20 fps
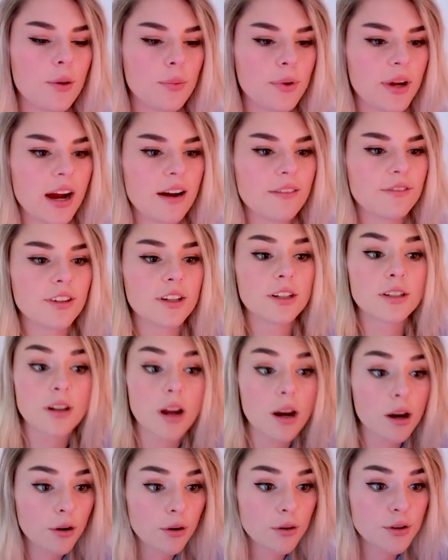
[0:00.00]
we have the
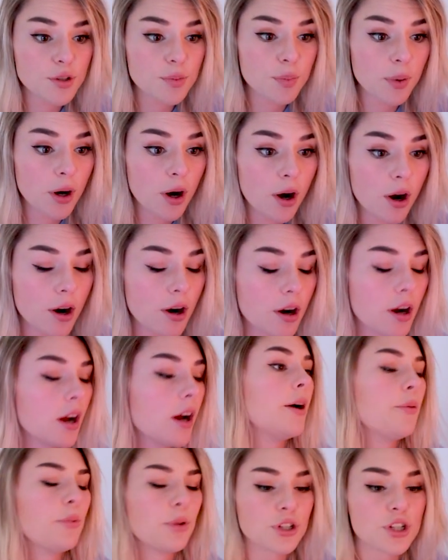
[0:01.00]
Dolocaust bar,
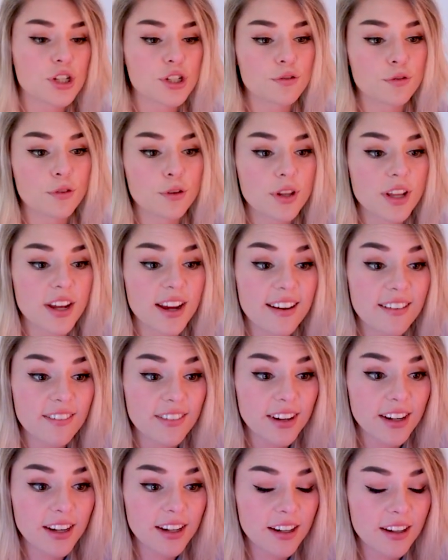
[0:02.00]
which is for the
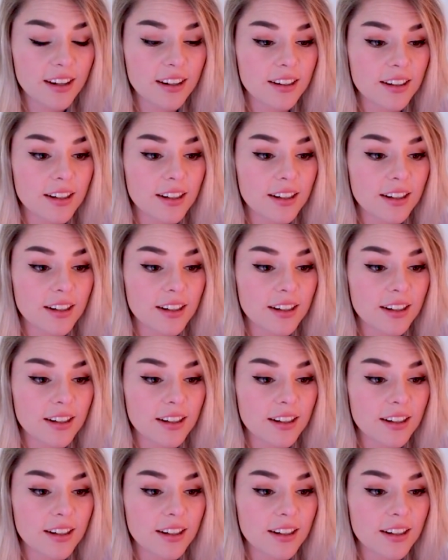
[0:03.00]
heavy.